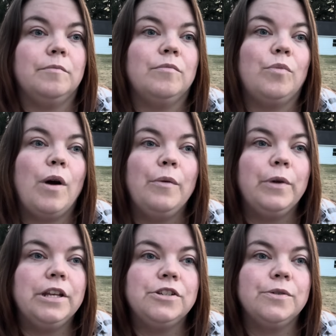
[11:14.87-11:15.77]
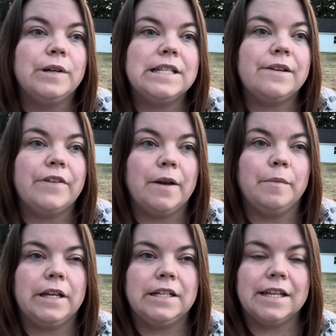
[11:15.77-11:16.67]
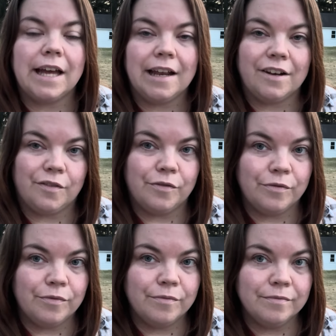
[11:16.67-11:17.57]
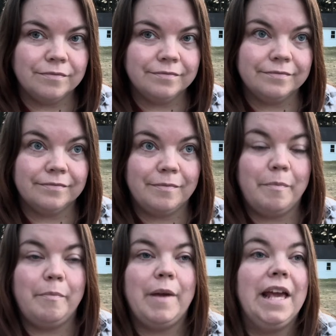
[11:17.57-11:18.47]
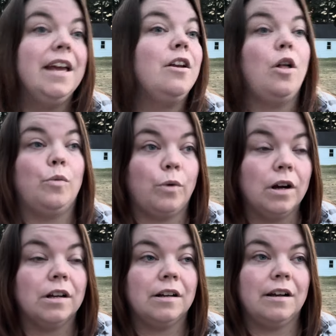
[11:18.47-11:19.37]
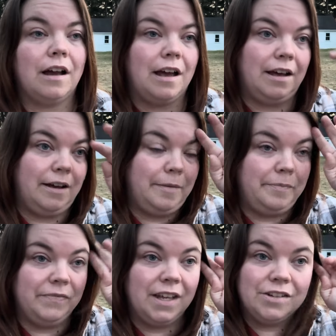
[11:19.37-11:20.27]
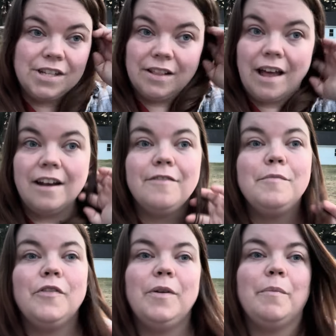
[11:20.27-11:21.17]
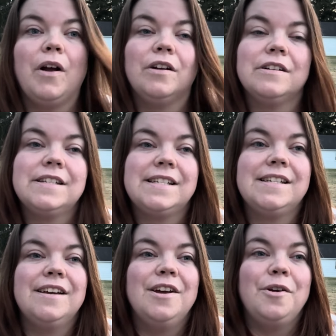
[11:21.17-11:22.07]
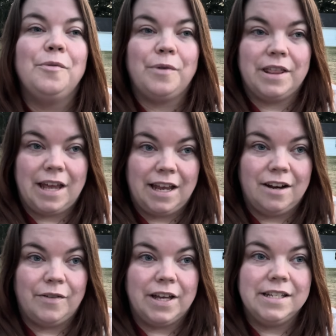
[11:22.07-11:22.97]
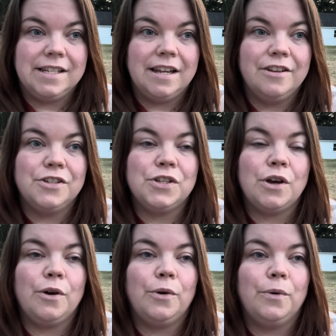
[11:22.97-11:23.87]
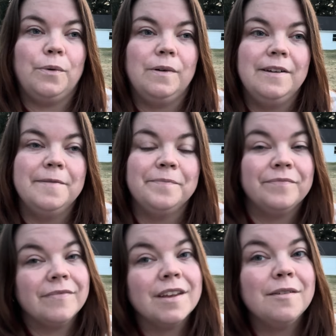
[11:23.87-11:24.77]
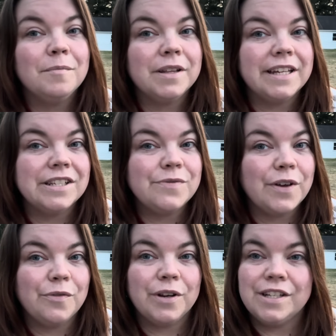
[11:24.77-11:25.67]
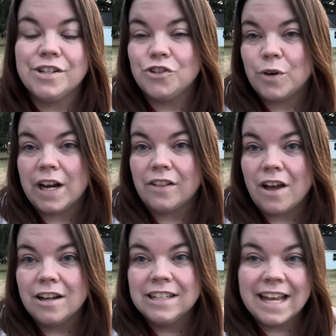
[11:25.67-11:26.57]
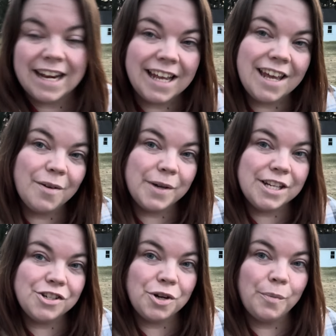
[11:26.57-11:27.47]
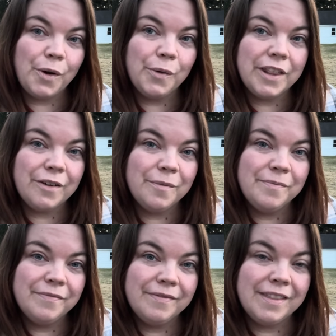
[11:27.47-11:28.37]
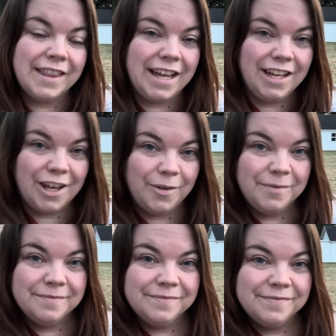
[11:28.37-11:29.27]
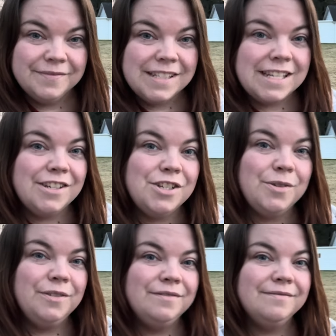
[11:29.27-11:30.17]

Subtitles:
what we do as a family to kind of make it all work. There's a lot of moving parts with 8 of us. So please feel free to join along, and I can't wait to share more with you. Thank you. See you soon.